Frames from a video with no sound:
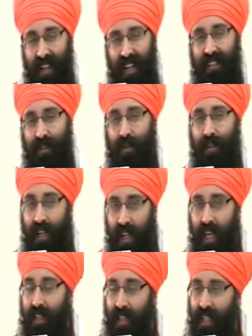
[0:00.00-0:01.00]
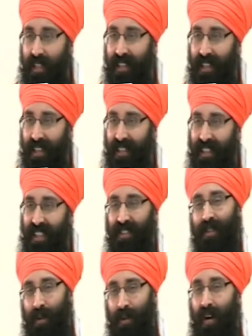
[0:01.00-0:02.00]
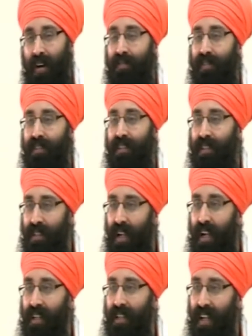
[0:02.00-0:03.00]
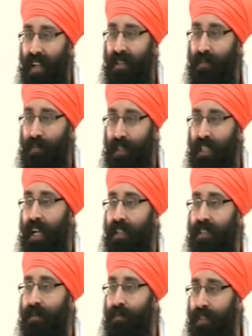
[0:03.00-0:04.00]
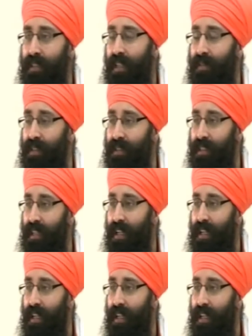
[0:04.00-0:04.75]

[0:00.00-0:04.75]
Maharaj, your innate nature is to look after us and protect us and preserve us.